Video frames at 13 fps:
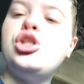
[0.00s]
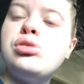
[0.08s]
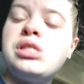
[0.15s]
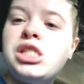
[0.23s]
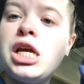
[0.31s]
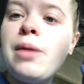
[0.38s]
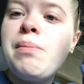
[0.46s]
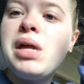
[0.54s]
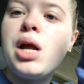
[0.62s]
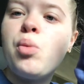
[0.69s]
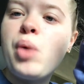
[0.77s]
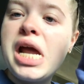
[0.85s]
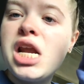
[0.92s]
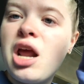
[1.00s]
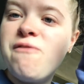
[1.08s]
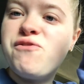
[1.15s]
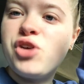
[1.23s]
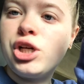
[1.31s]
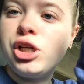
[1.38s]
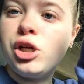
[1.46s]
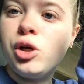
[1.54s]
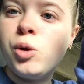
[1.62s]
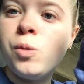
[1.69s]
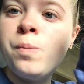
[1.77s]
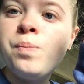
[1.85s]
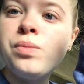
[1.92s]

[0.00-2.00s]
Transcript: you see me waiting for you,